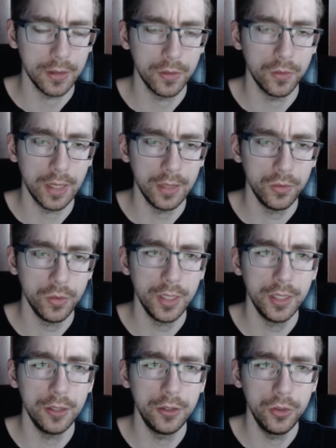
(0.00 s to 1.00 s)
Why would he
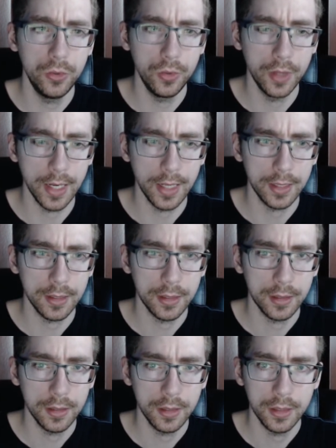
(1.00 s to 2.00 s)
do that?
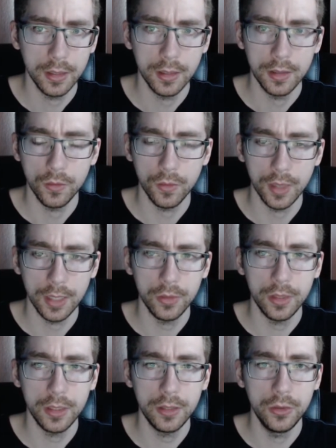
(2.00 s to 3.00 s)
Why would
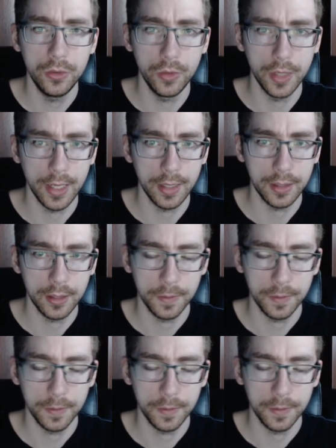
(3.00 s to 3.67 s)
he do that?